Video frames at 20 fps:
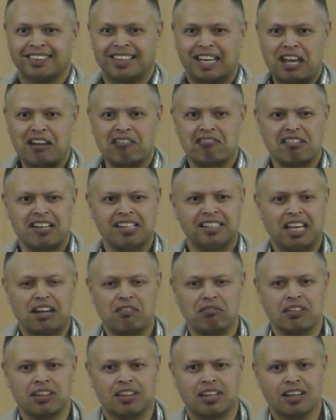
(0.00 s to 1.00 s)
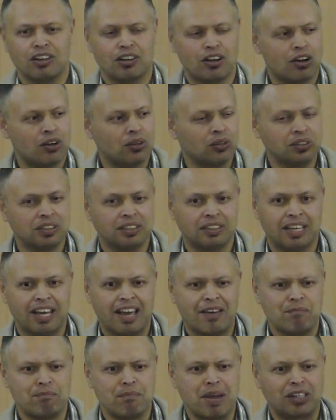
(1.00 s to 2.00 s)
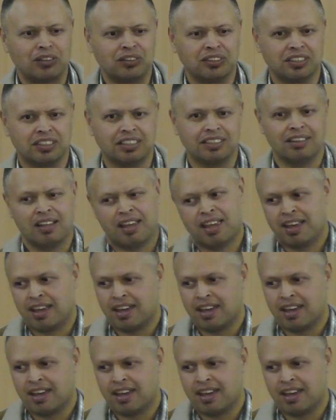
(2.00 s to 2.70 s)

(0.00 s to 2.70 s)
earrings, everything, gold, and melted it,